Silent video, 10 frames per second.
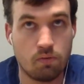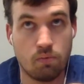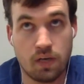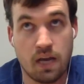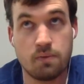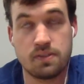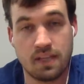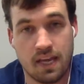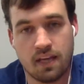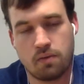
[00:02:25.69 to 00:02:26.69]
what habits
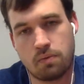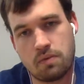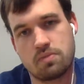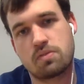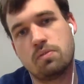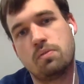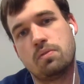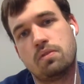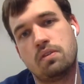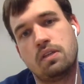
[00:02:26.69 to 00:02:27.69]
they had around
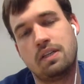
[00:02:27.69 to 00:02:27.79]
school